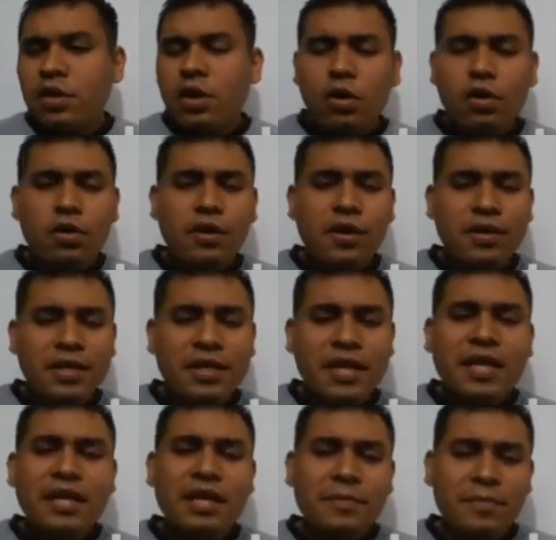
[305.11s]
or the
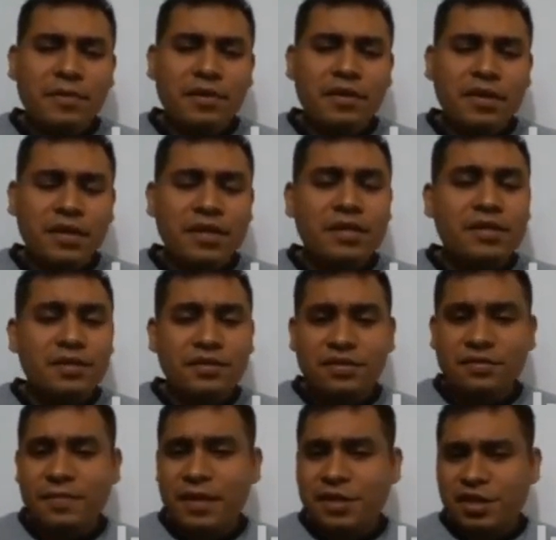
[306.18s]
nail clipper is
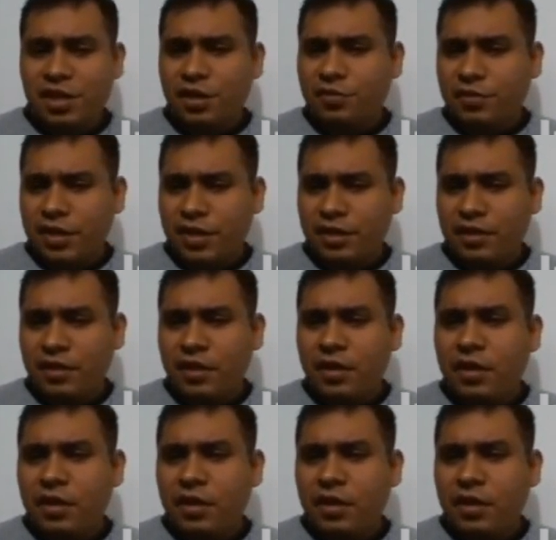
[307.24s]
used by children,